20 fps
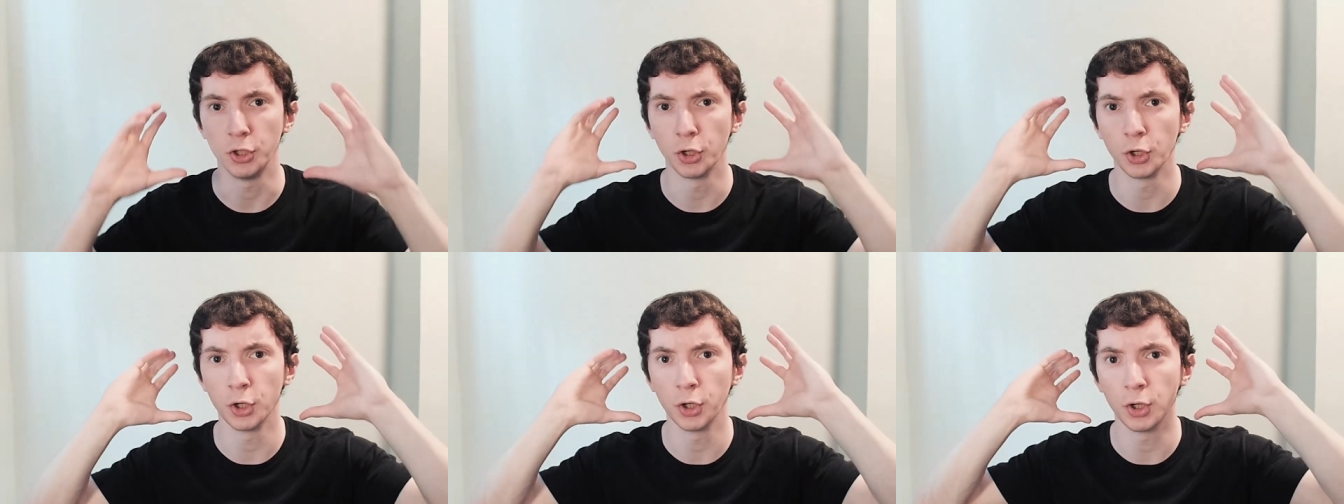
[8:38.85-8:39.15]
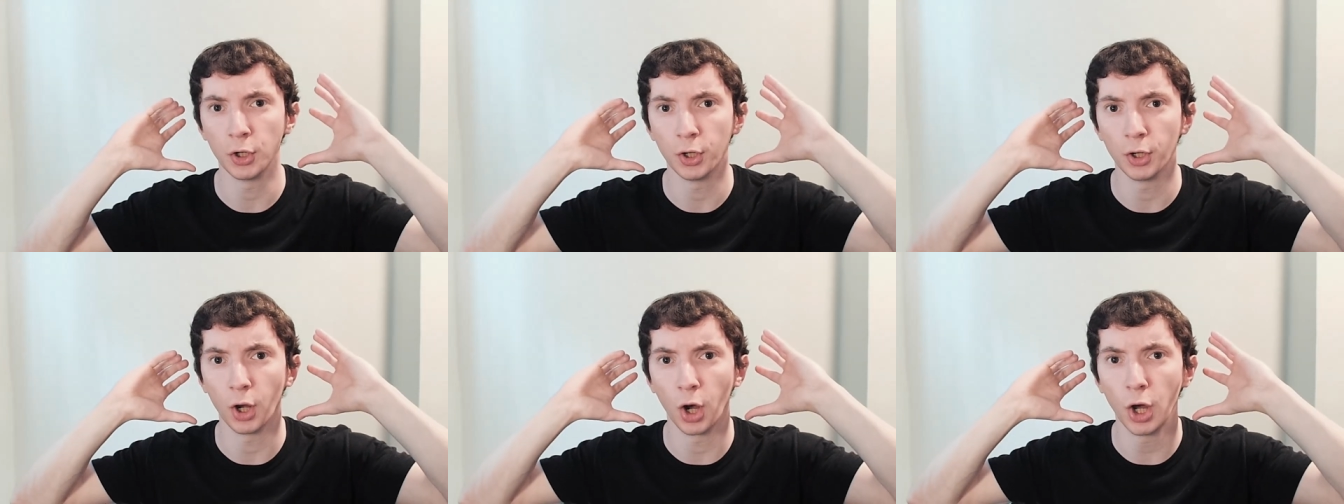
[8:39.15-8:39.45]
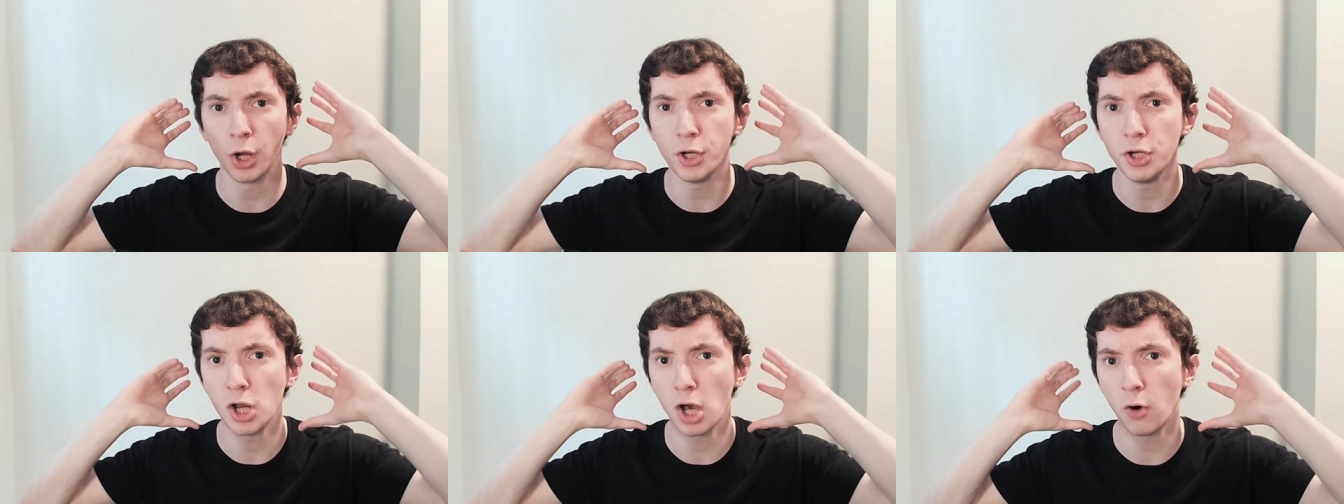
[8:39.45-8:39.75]
you're
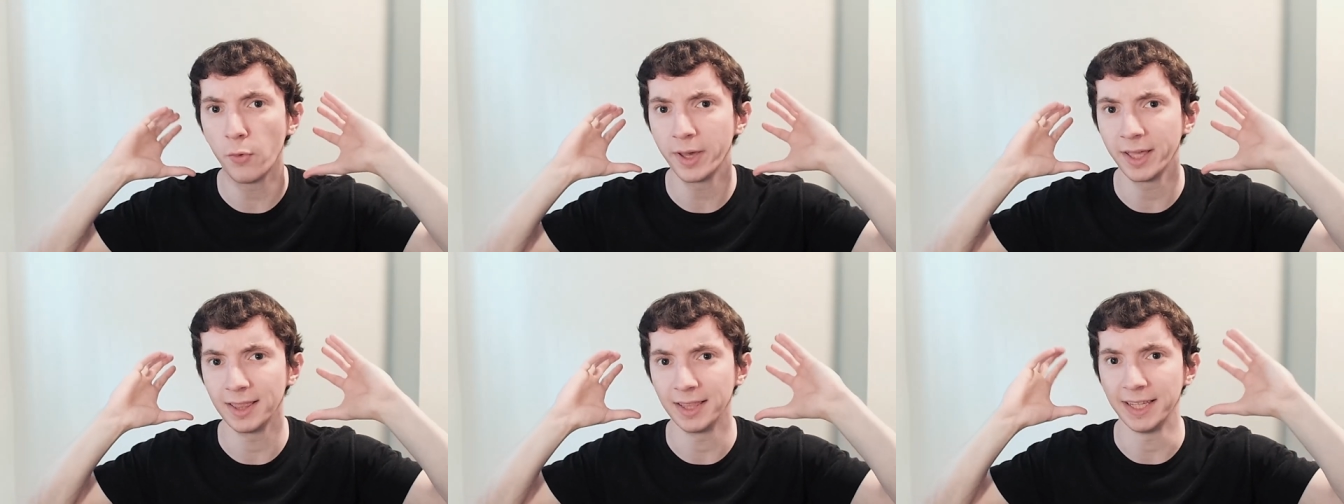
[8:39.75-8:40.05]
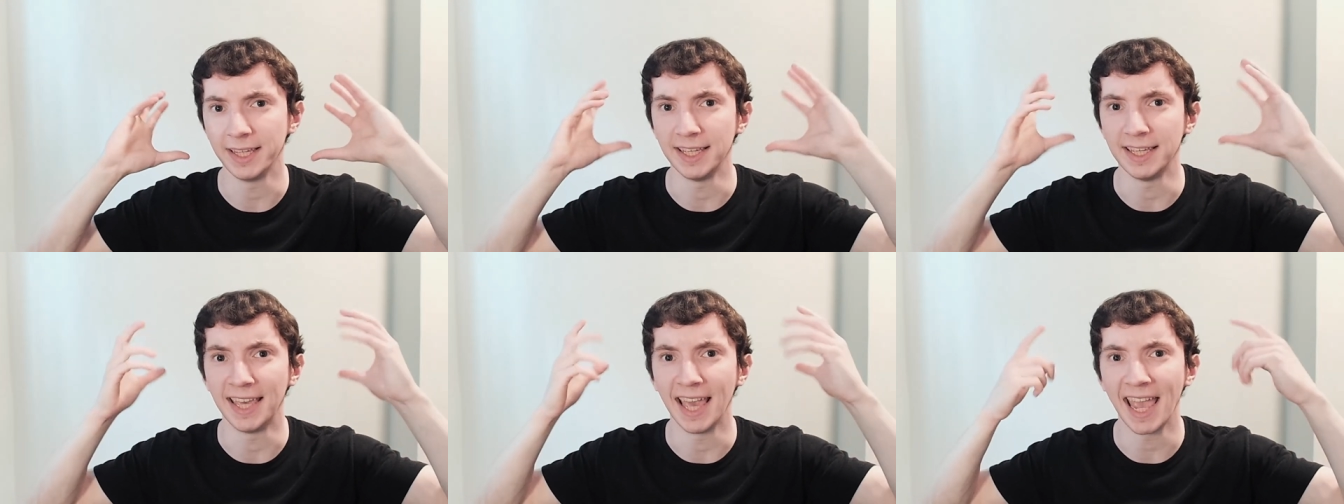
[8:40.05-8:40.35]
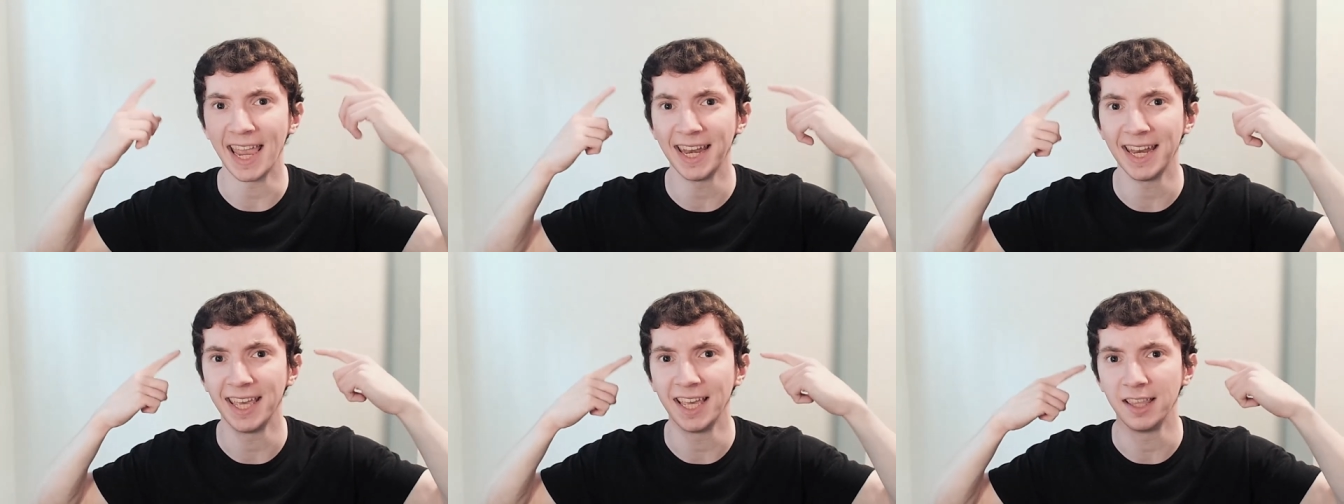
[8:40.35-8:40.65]
unknowingly
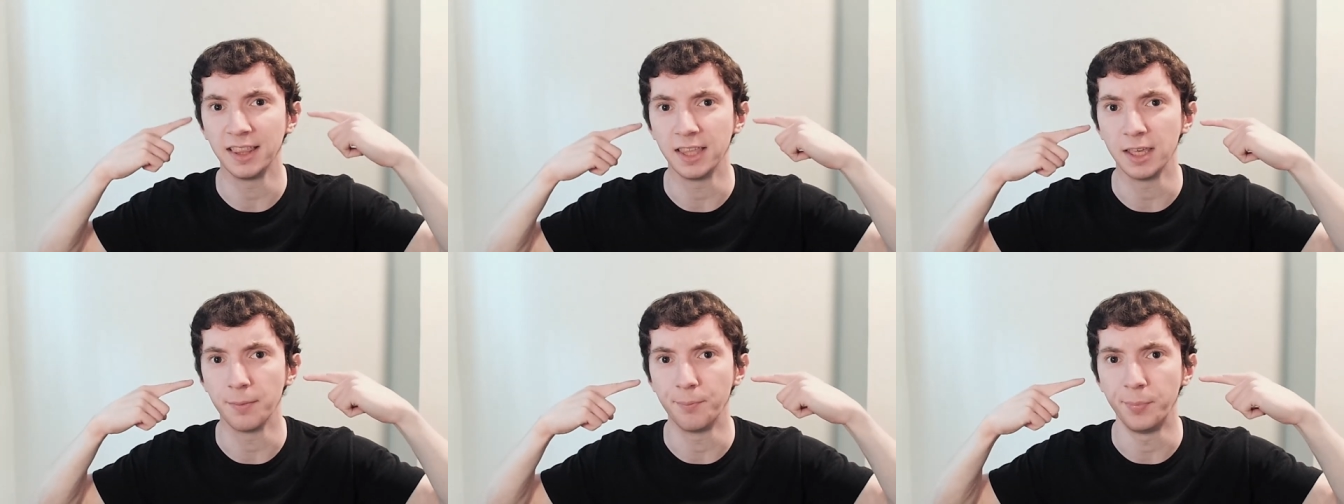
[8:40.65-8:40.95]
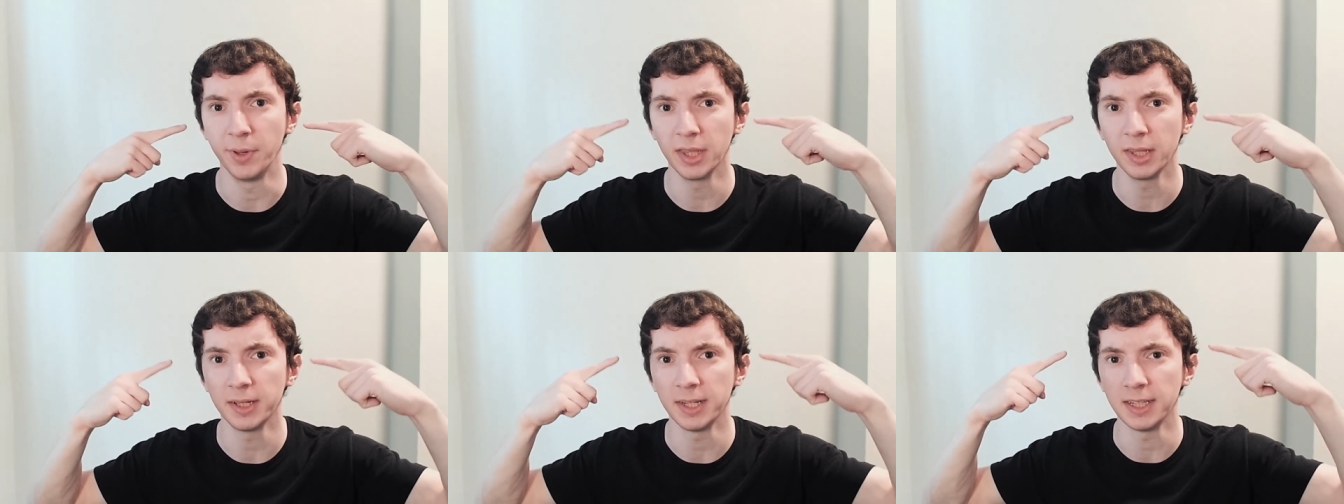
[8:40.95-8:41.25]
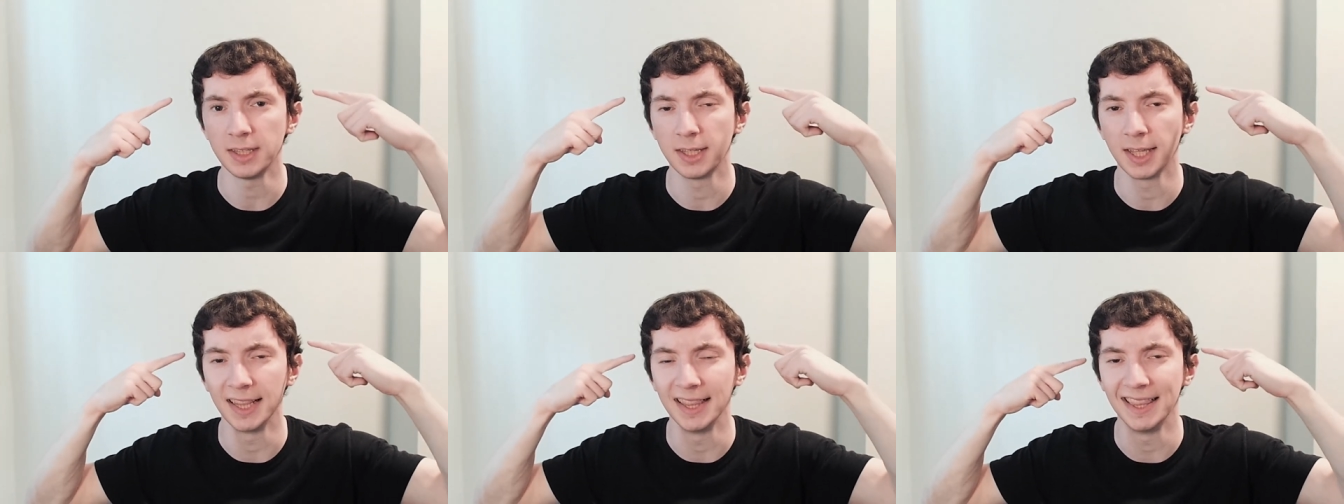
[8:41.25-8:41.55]
gaining the
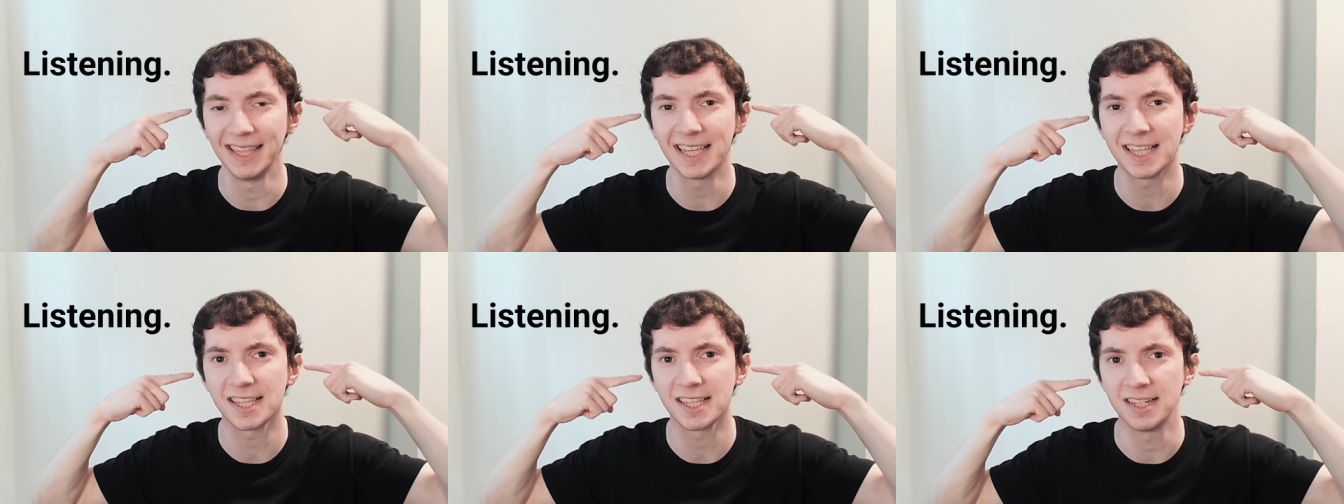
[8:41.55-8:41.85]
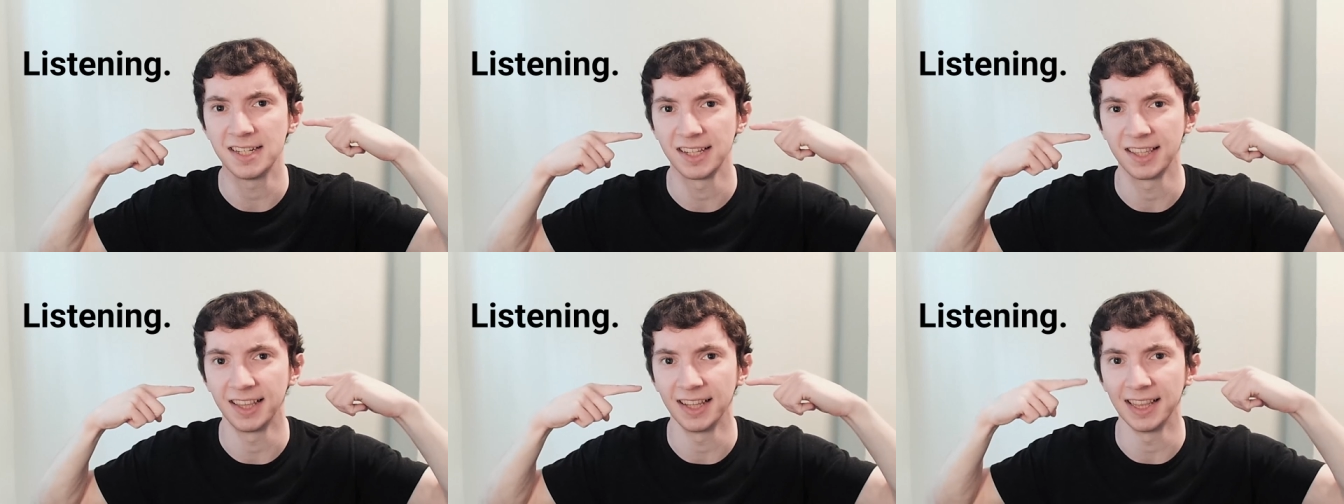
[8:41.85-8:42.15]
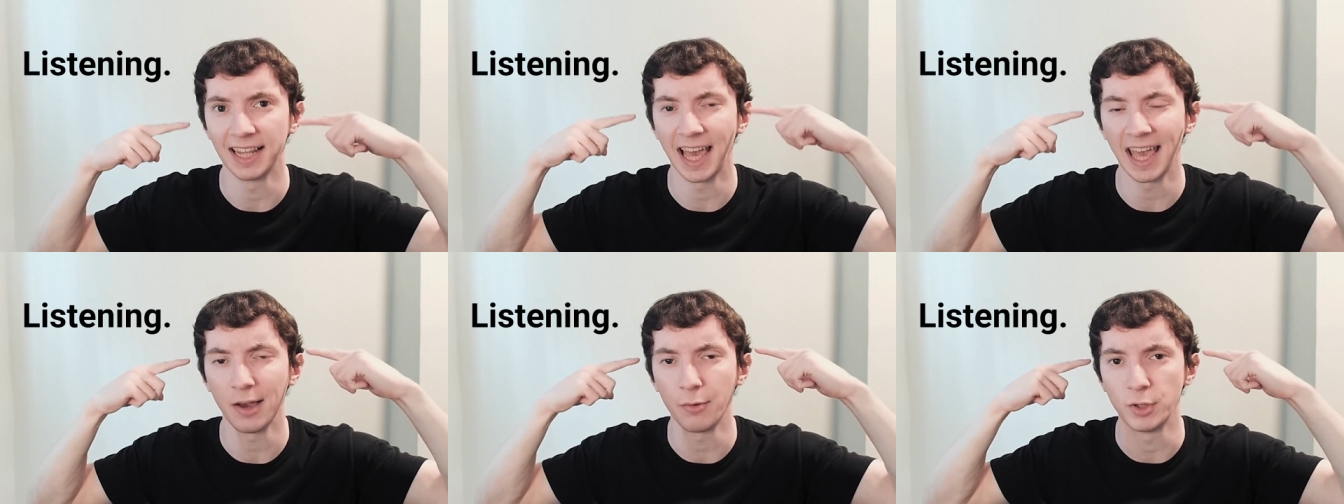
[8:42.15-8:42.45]
ability to listen to
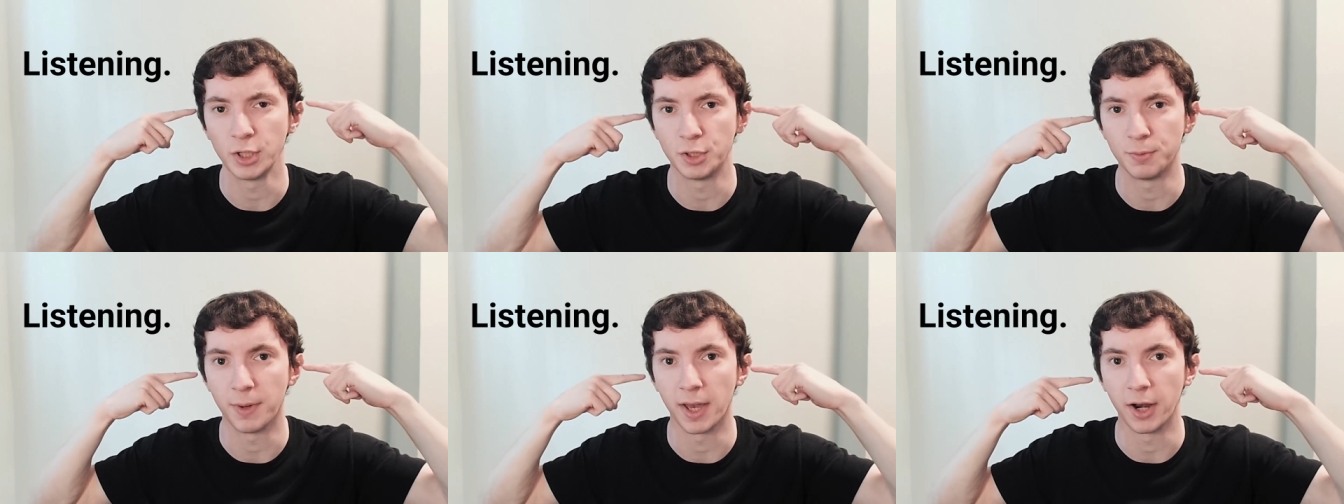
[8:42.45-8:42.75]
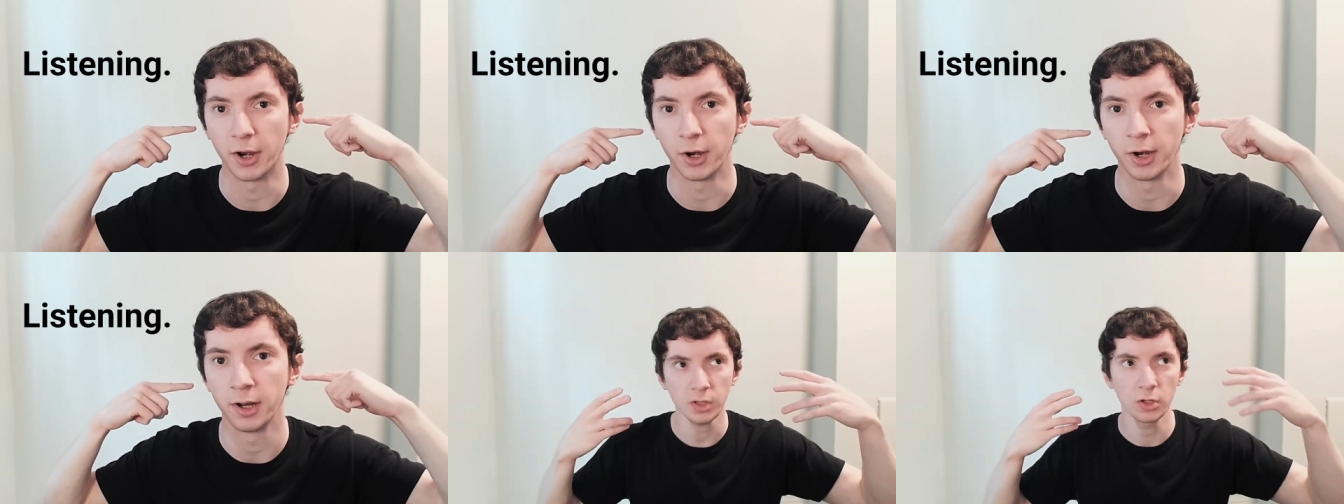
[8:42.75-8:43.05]
the language better.